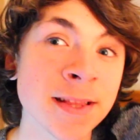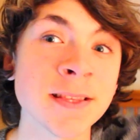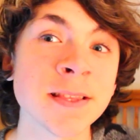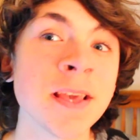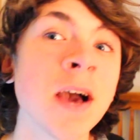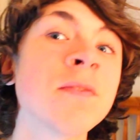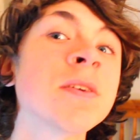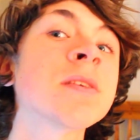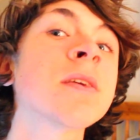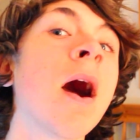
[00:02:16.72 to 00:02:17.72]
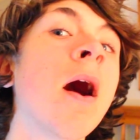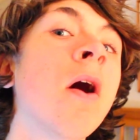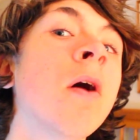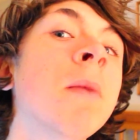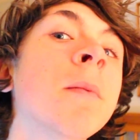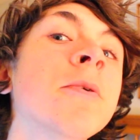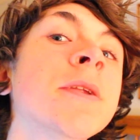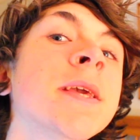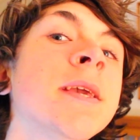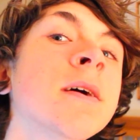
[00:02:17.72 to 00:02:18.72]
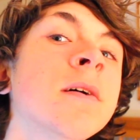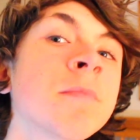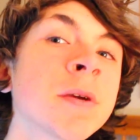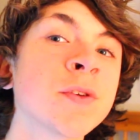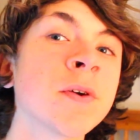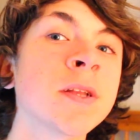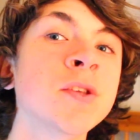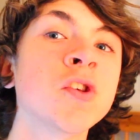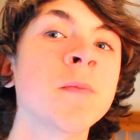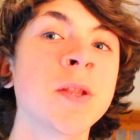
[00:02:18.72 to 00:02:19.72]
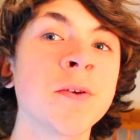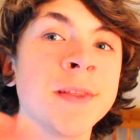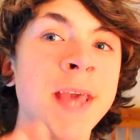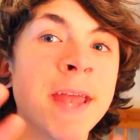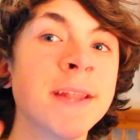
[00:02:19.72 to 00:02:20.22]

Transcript: and the other scar on my body I'm gonna try and zoom in on the